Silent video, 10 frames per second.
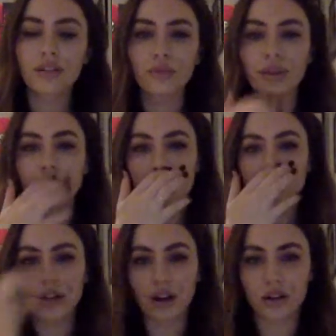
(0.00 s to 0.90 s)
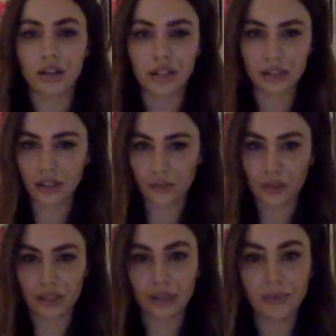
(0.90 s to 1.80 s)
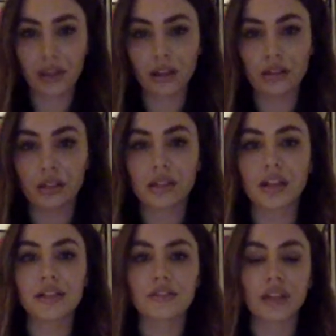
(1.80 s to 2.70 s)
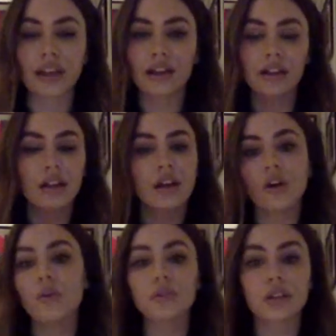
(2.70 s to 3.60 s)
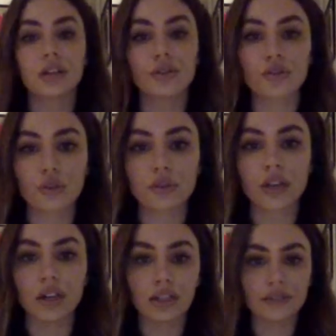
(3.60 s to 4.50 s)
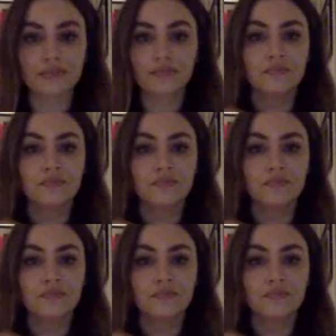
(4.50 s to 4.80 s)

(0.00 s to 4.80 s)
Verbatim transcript: If we know that our hook is going to be something along the lines of like, hold on, just hold on.